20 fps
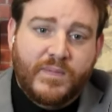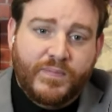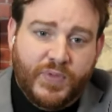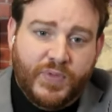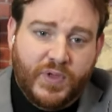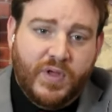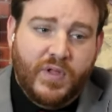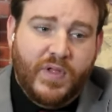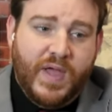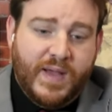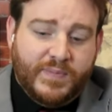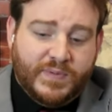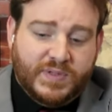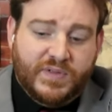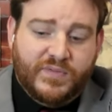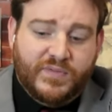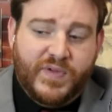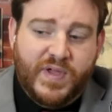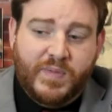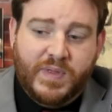The collapse
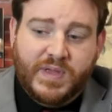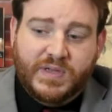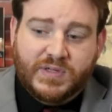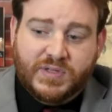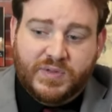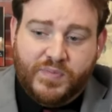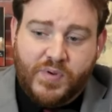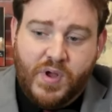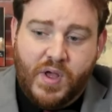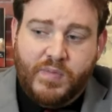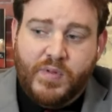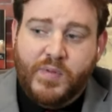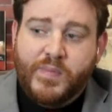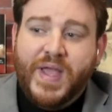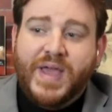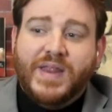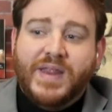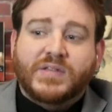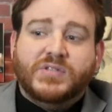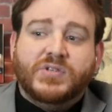of the family is the problem,
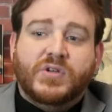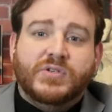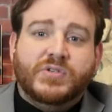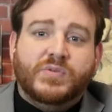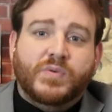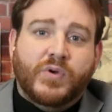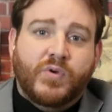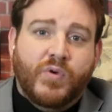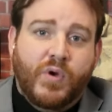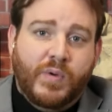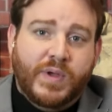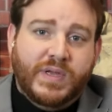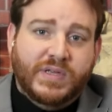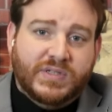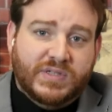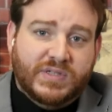and it's also a growing